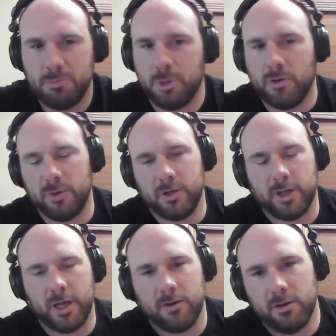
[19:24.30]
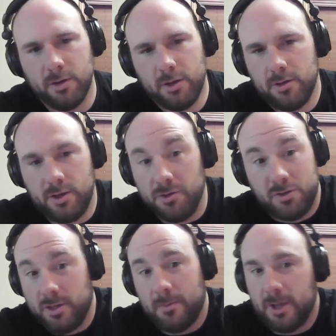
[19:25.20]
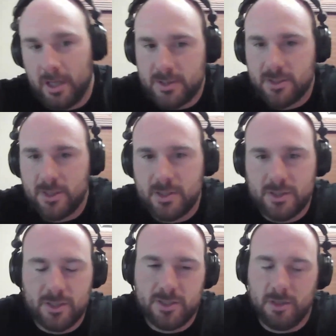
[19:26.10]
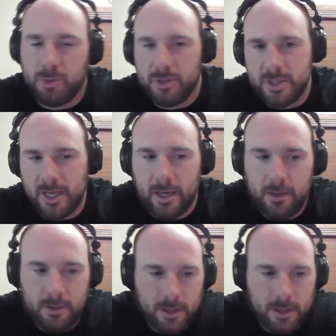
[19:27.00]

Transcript: put a reel together. Usually, I mean, that's as simple as that.